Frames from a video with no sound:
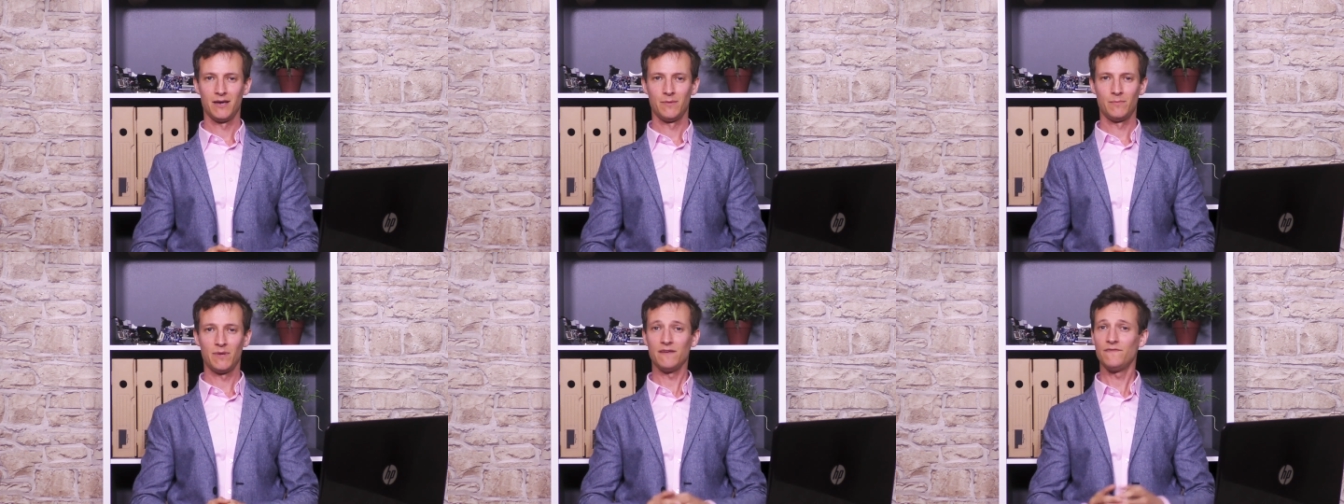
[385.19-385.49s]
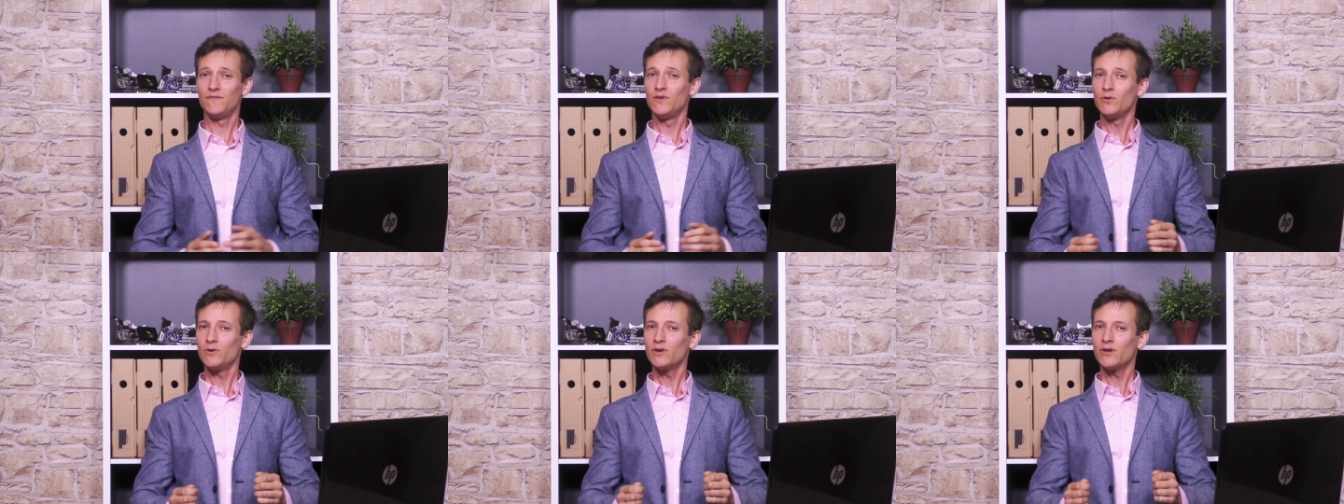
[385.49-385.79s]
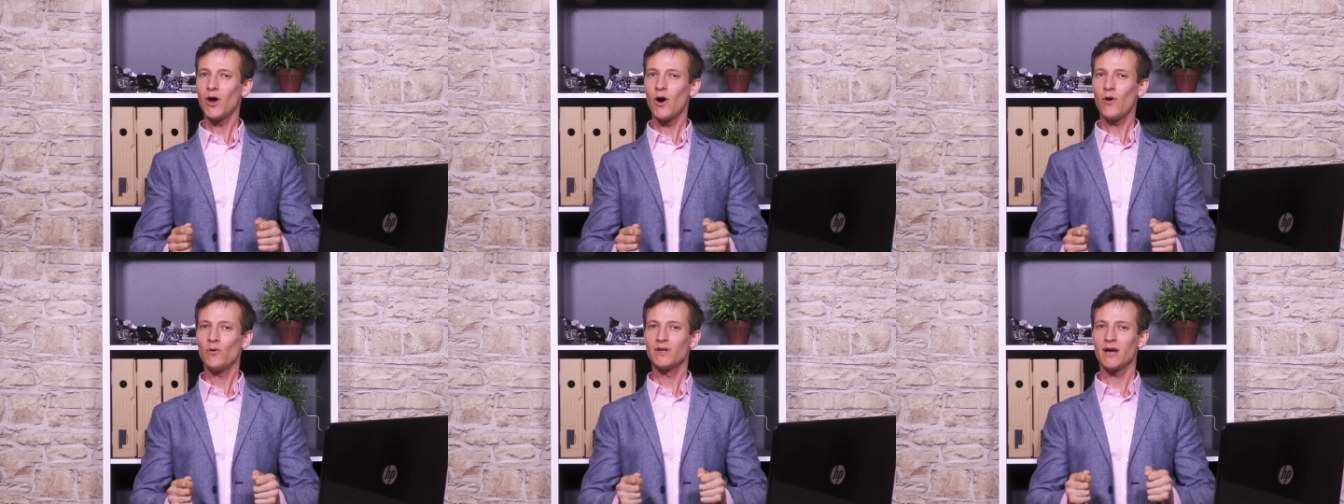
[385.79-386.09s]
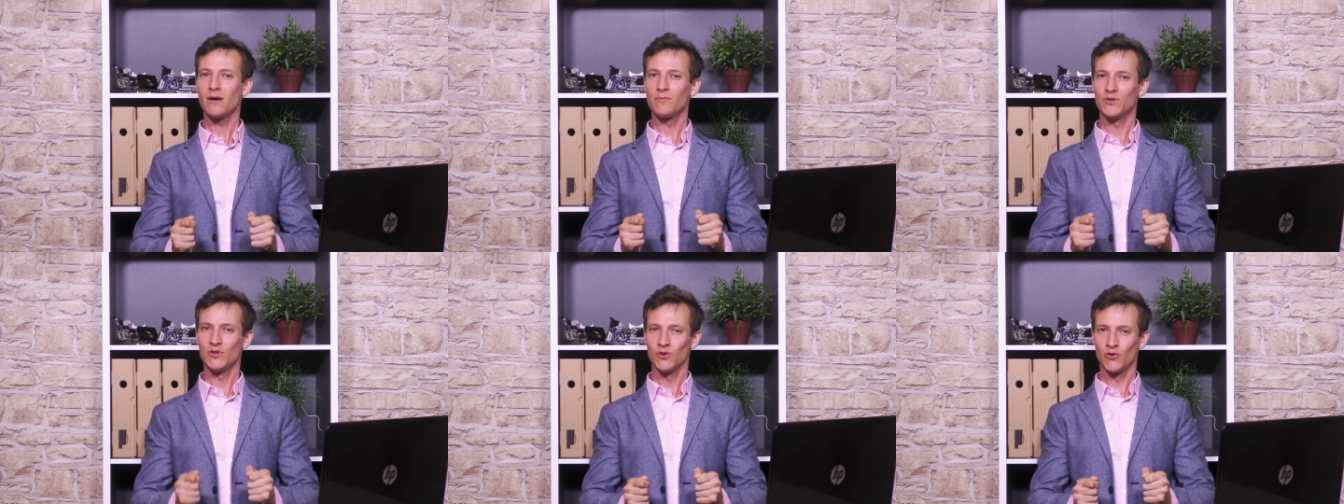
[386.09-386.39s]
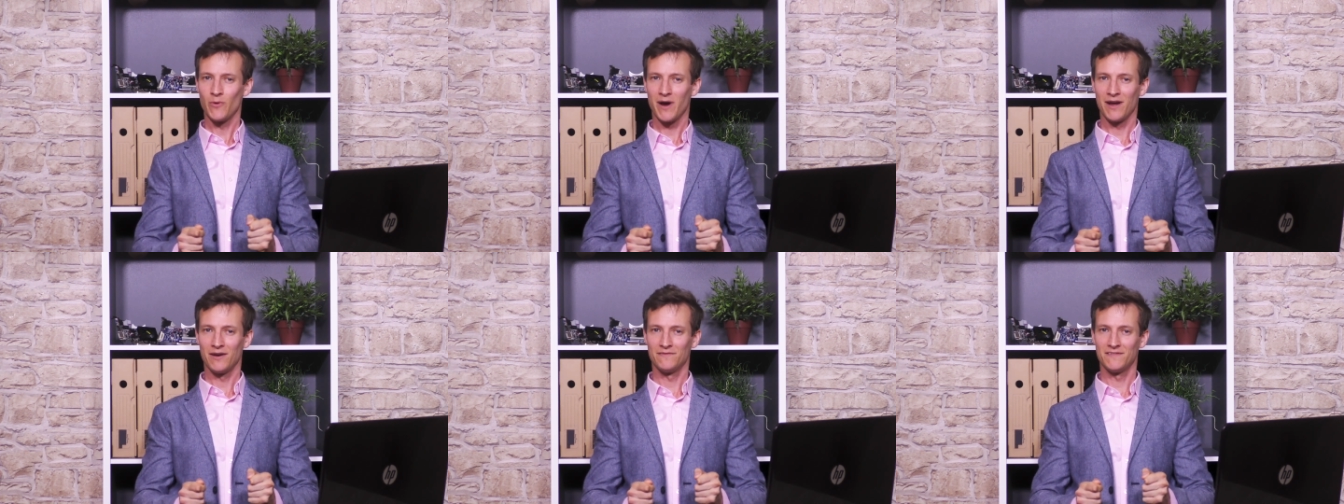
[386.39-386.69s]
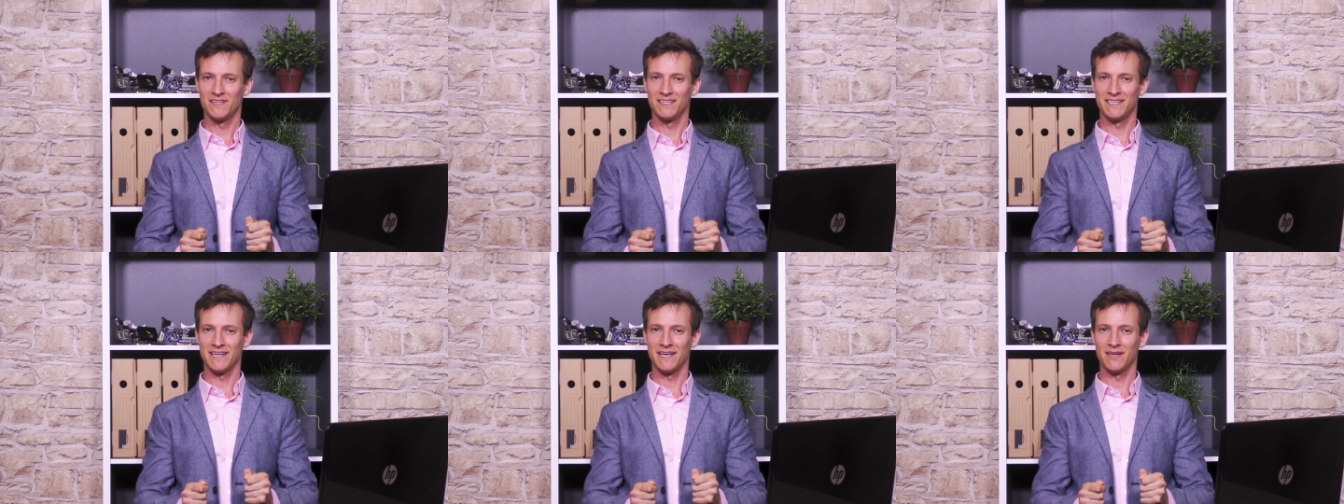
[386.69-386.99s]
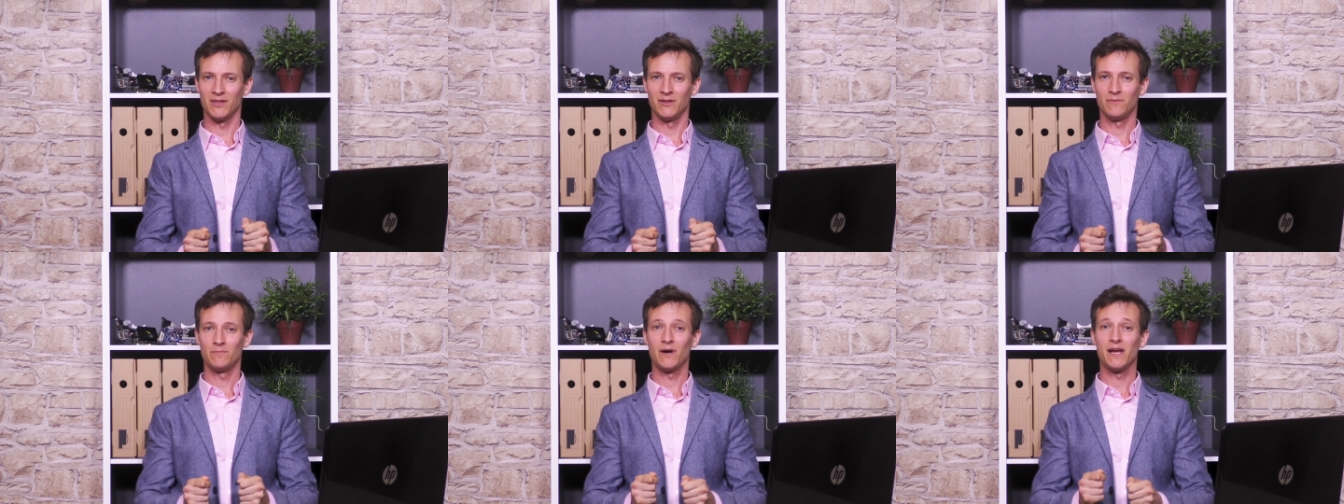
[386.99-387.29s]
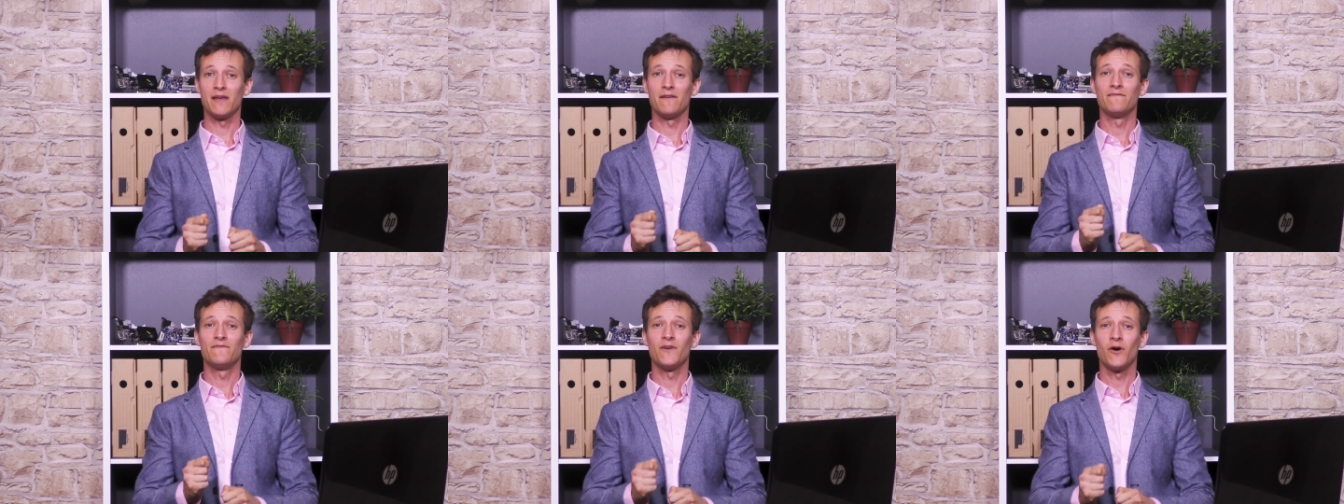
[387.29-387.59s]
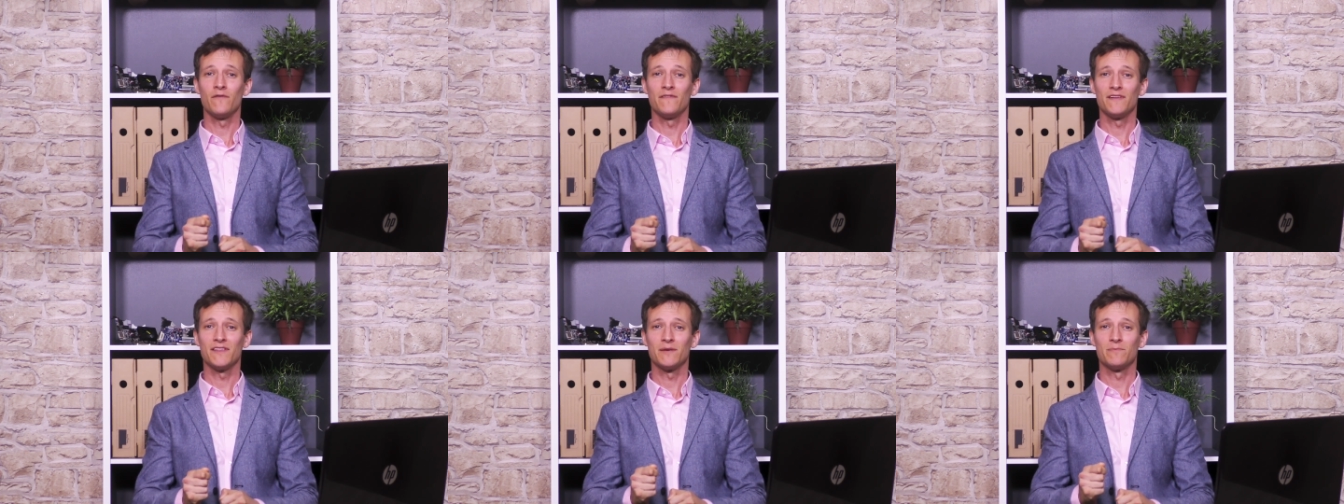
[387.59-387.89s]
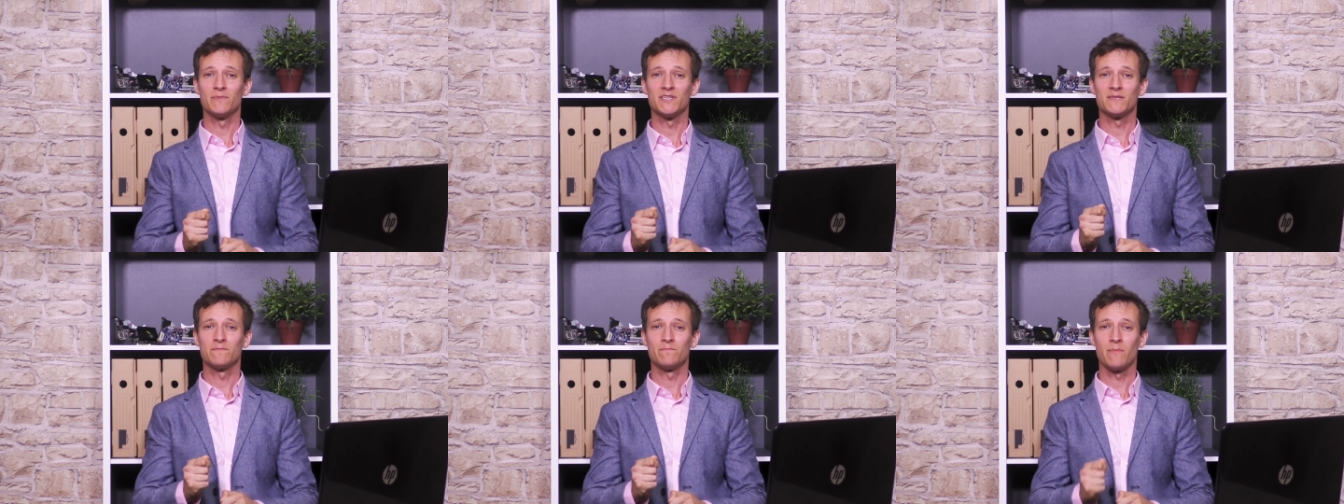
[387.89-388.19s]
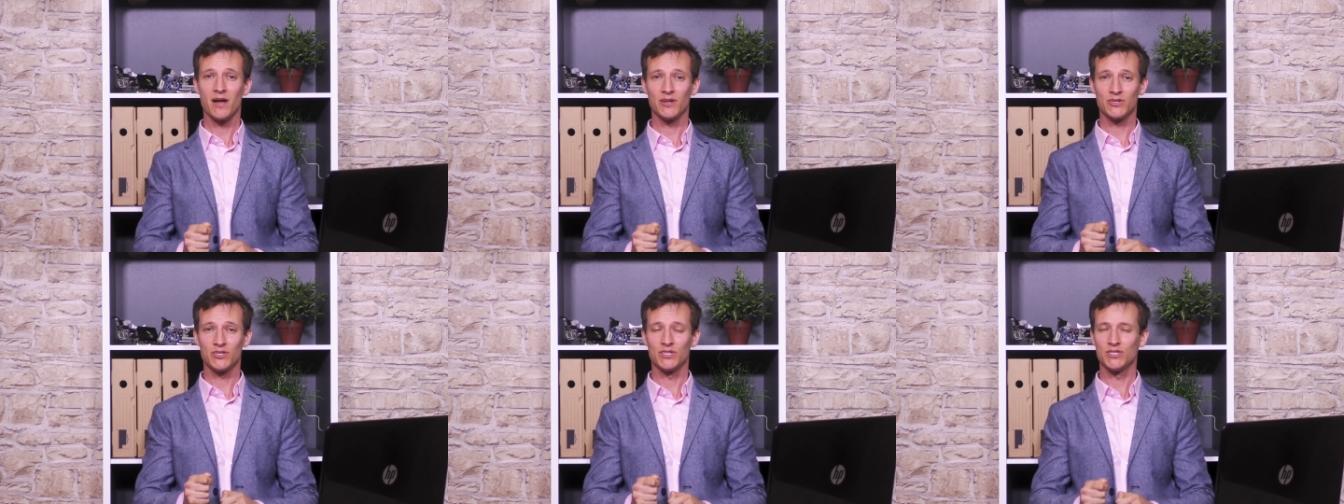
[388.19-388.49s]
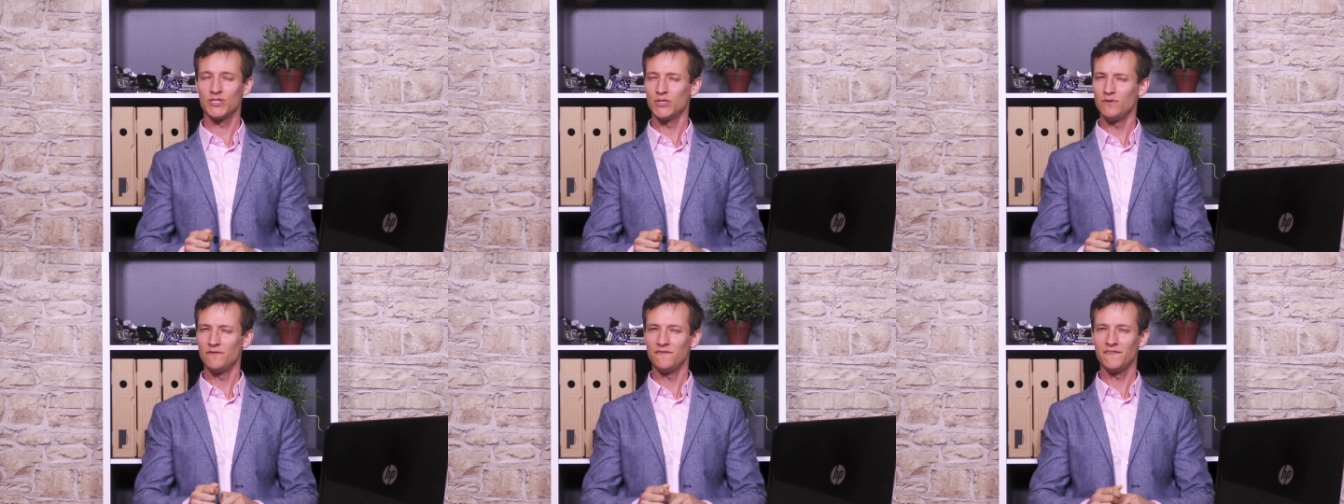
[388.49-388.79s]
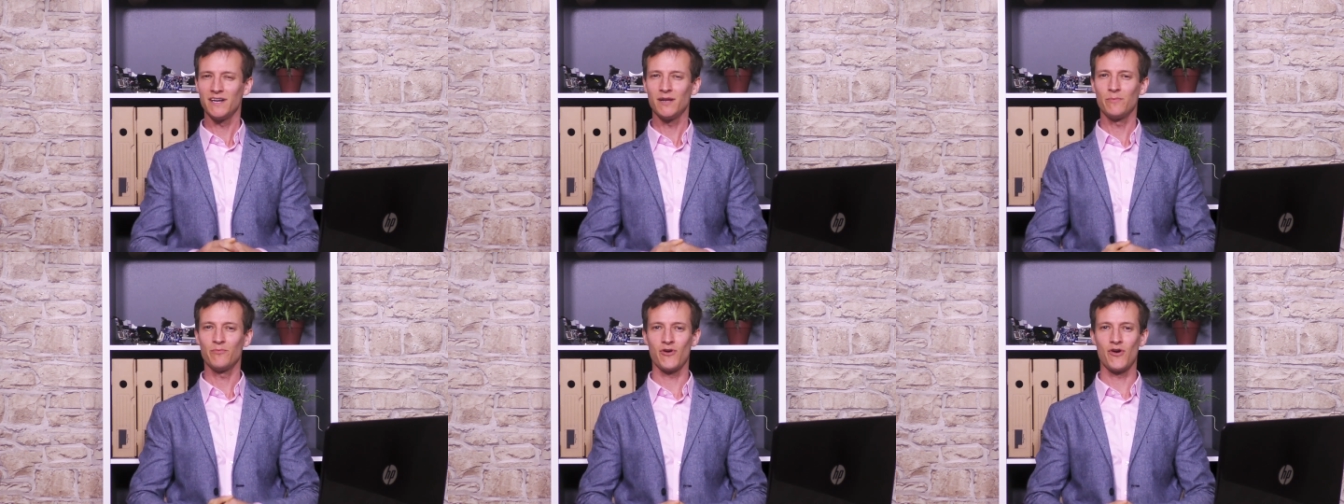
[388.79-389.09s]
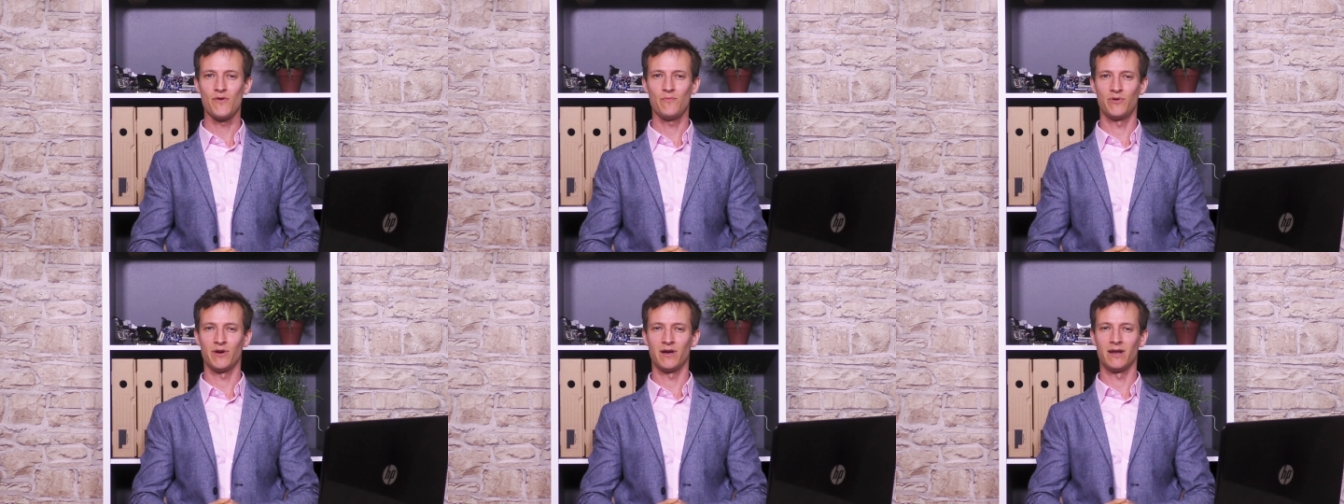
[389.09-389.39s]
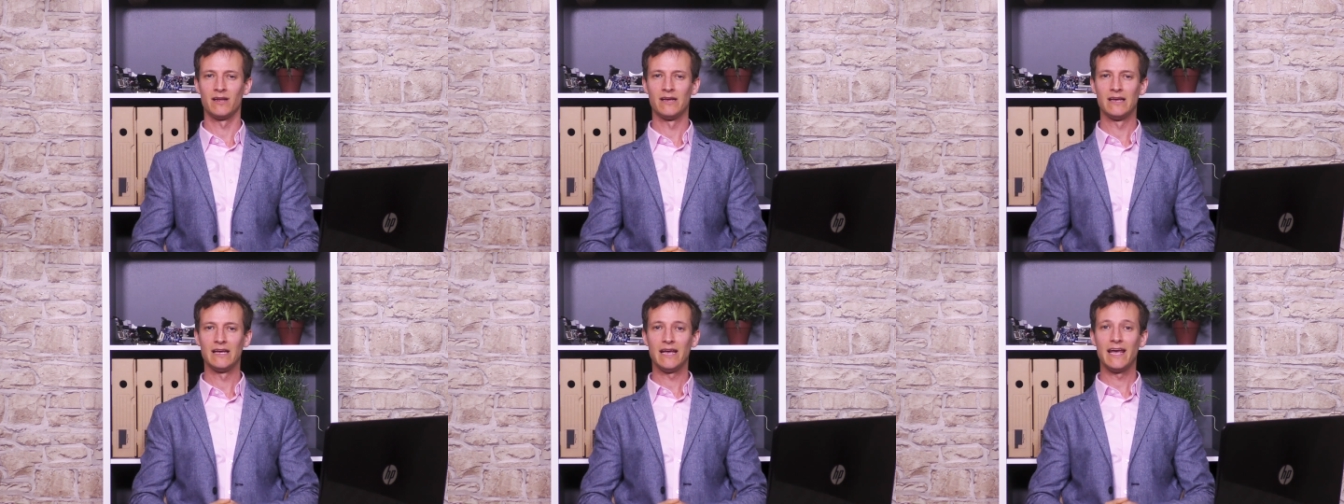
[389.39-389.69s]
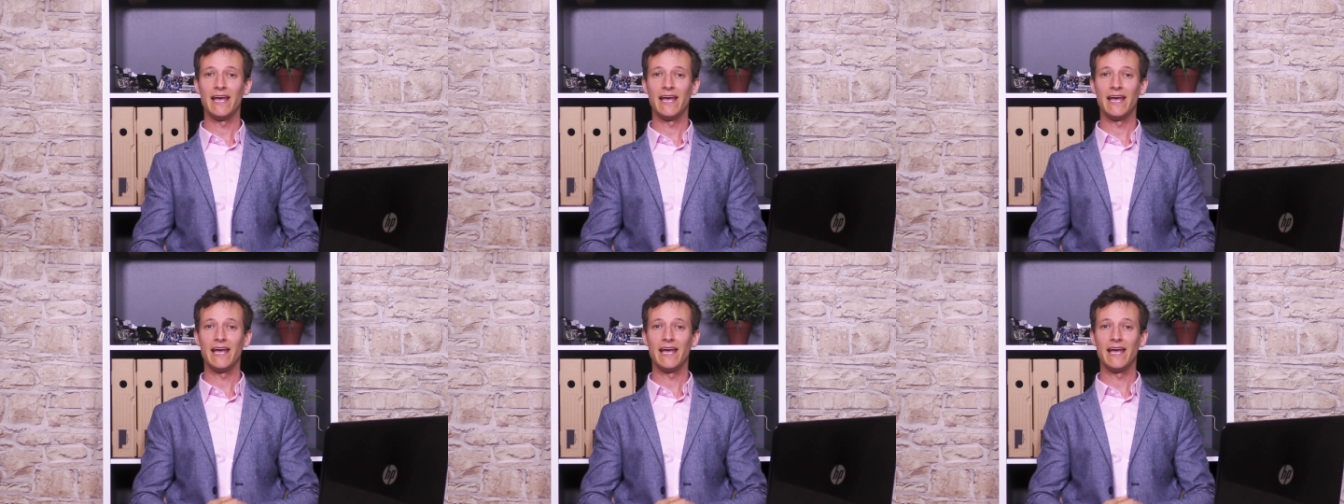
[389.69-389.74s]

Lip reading: But if you can hold up your end of the deal by involving them as much as you feel appropriate,